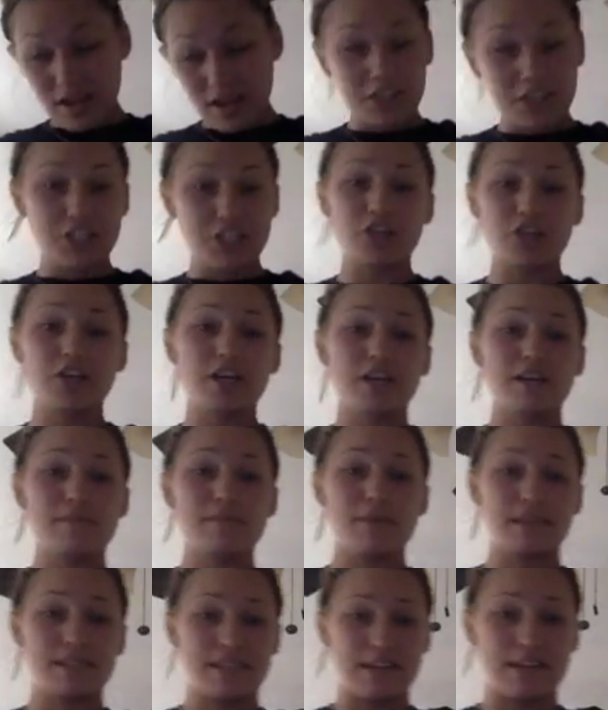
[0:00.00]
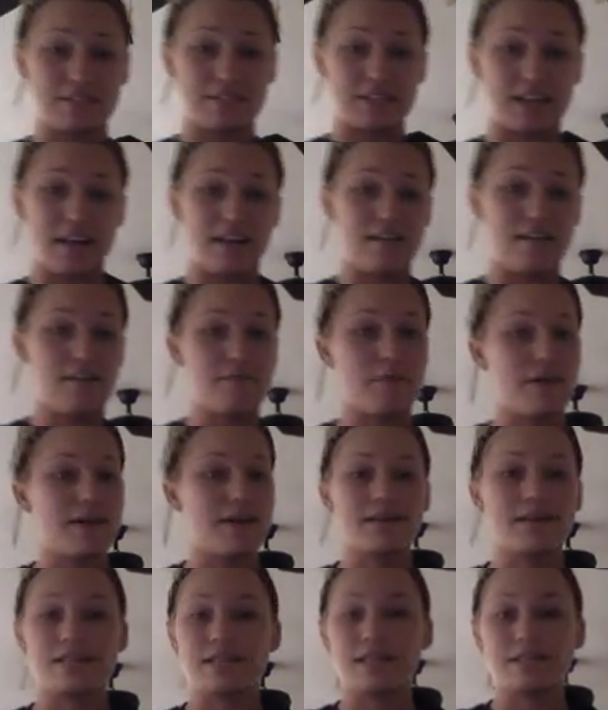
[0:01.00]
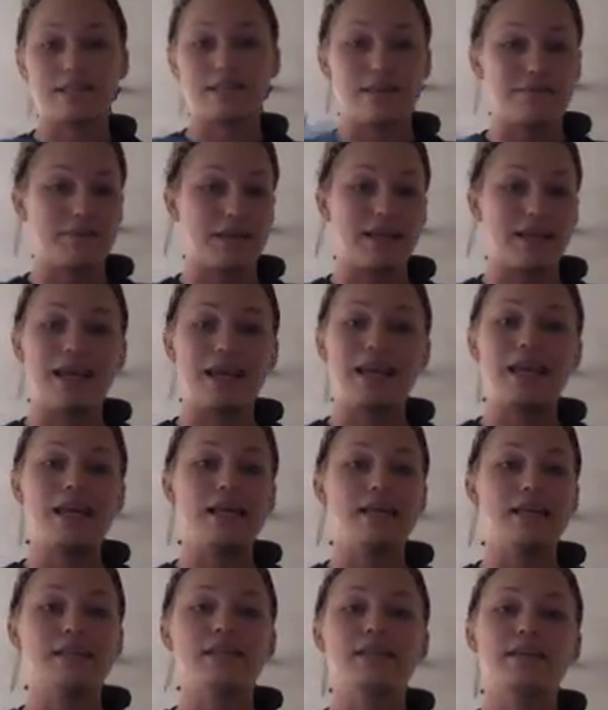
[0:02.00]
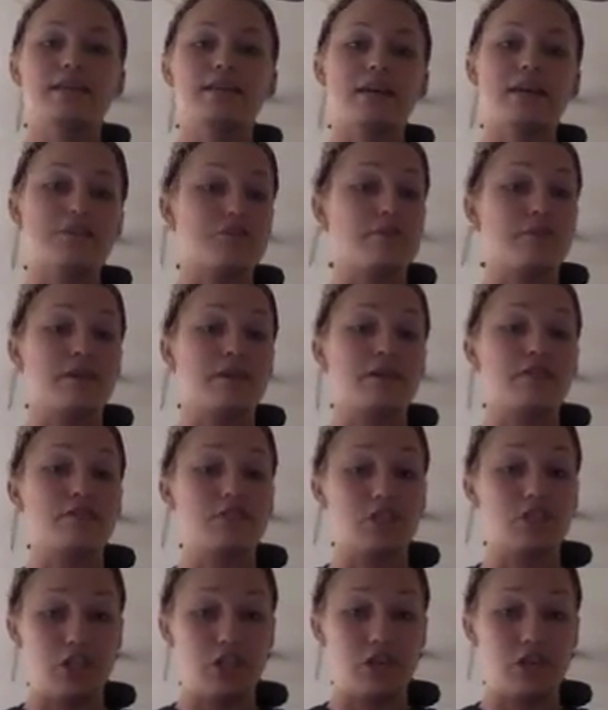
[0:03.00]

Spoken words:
A tourniquet may sound scary, but it's something easy and detrimental to